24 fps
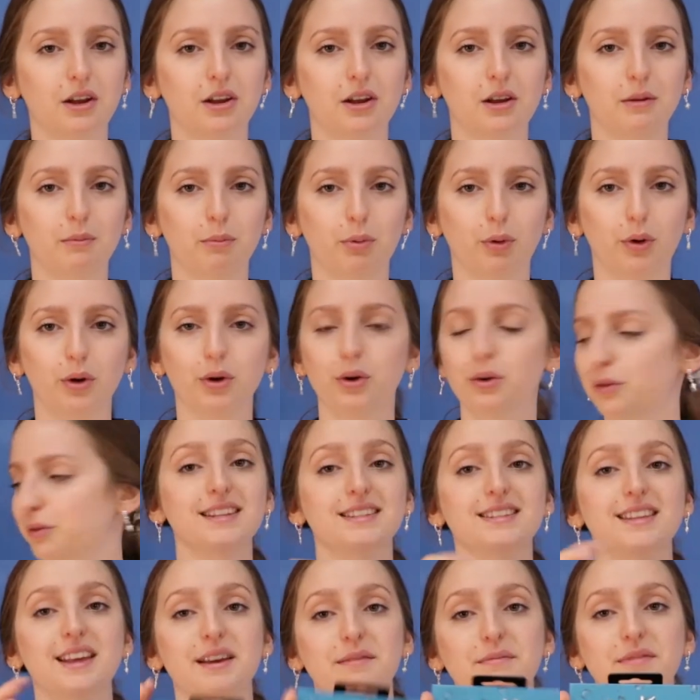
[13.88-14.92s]
improve.
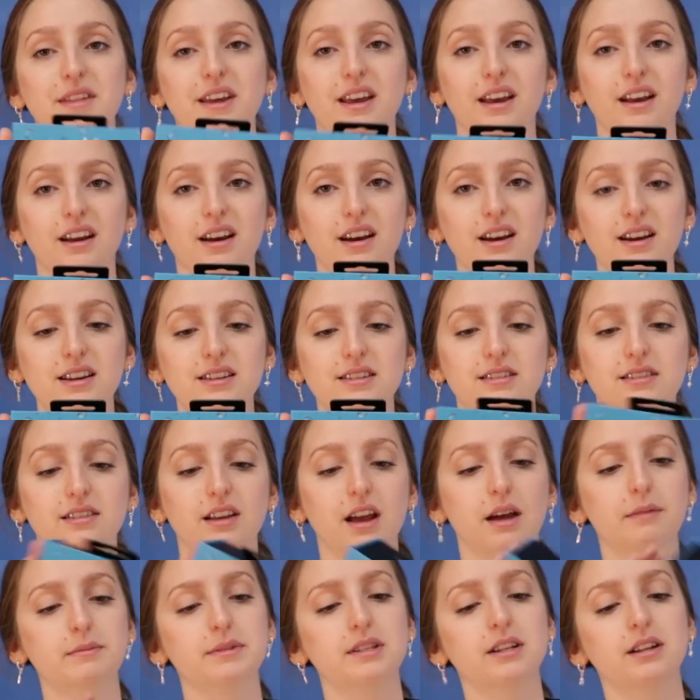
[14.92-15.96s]
Then there guys,
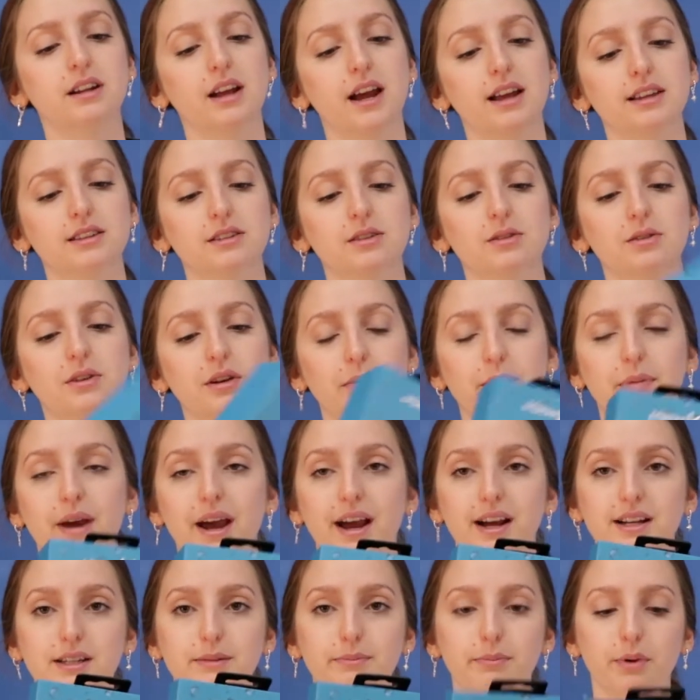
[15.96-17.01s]
comes in a nice little
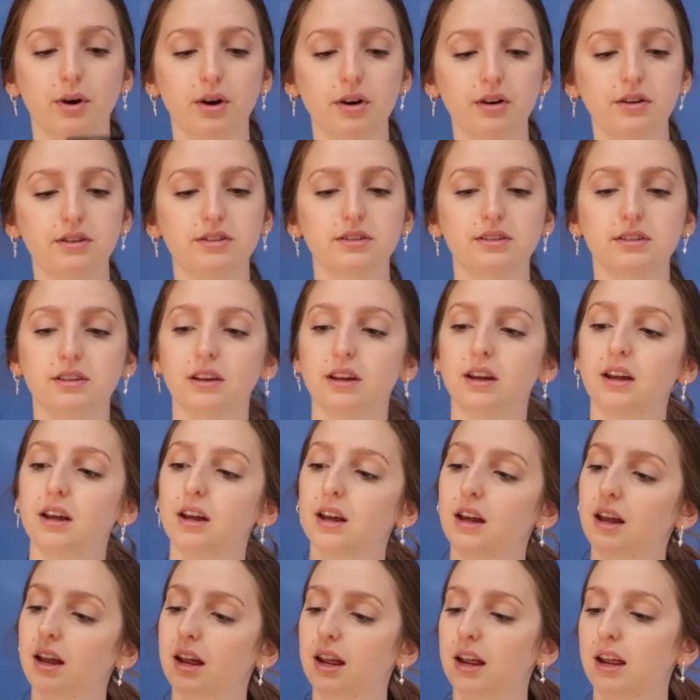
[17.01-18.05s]
compact box.
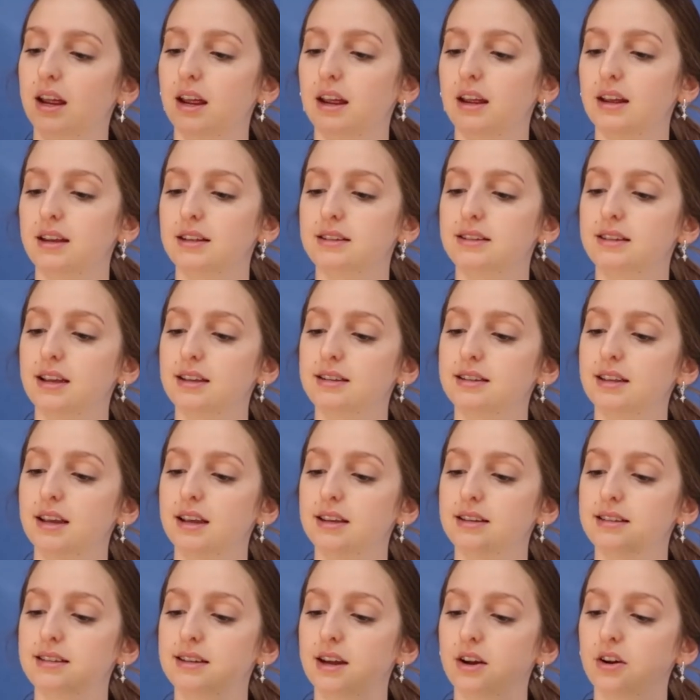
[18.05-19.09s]
It says they're
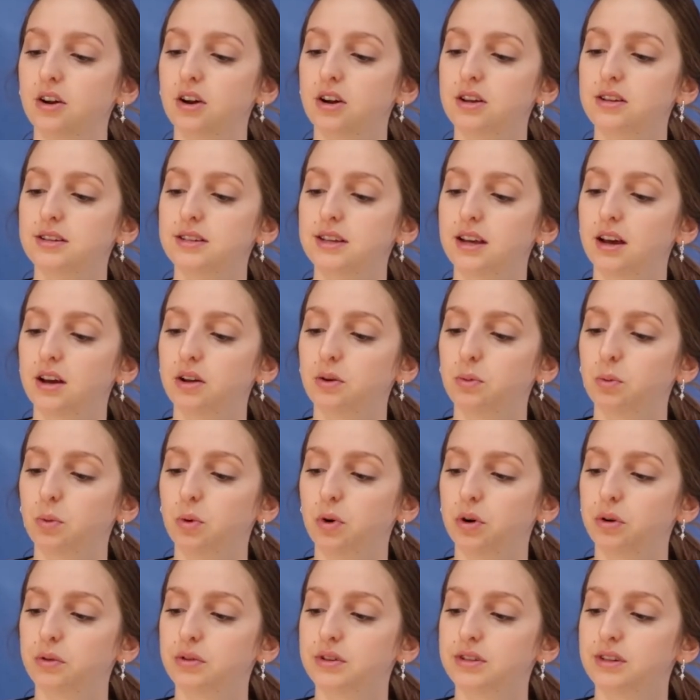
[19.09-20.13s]
stereo sound,
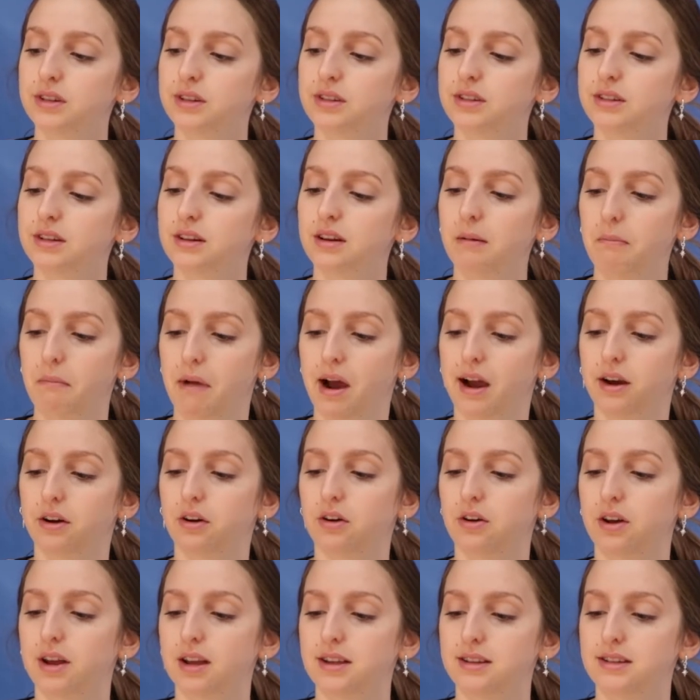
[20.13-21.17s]
water resistant and
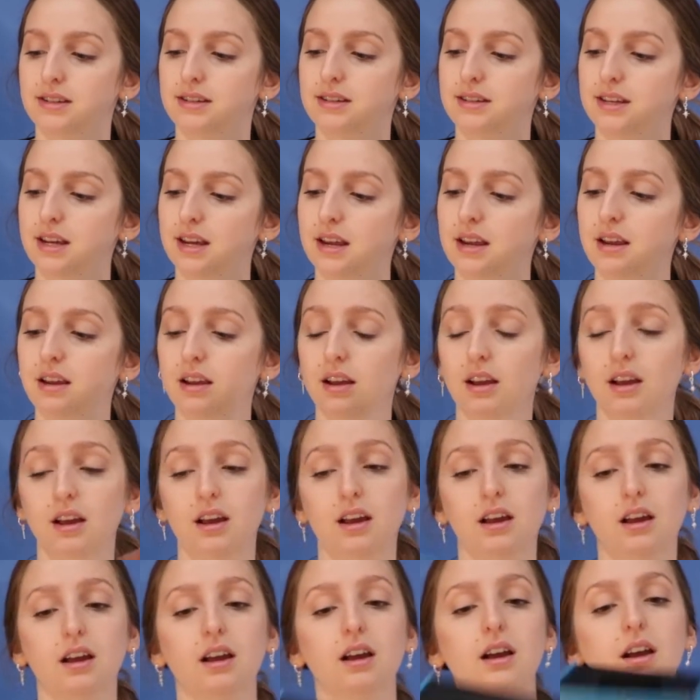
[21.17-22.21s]
micro SD.
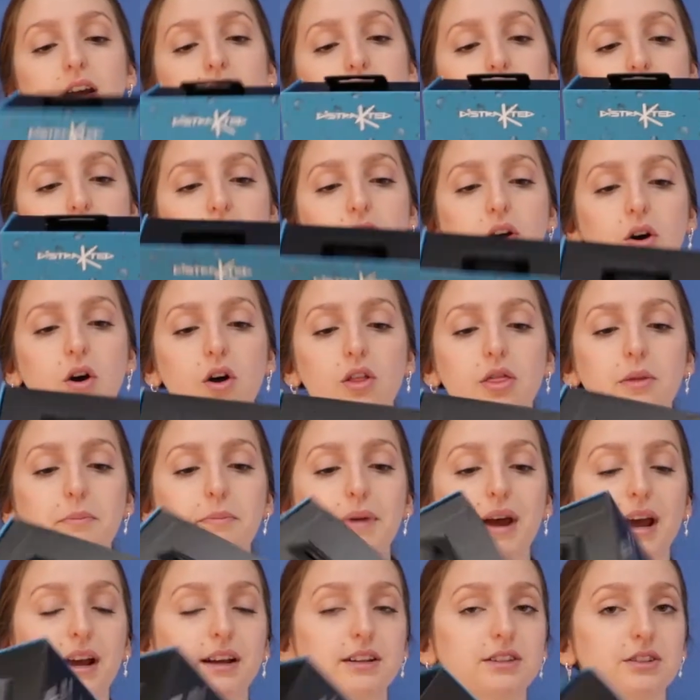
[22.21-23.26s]
On the
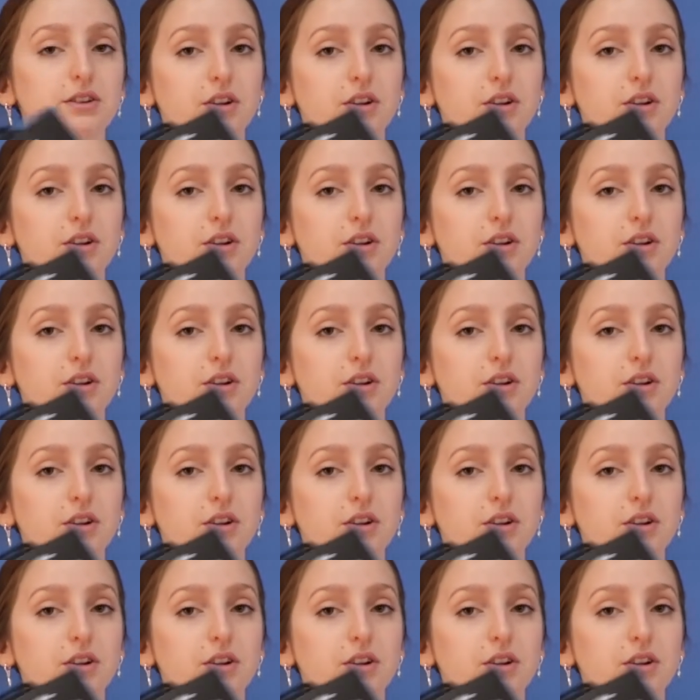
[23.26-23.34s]
back it's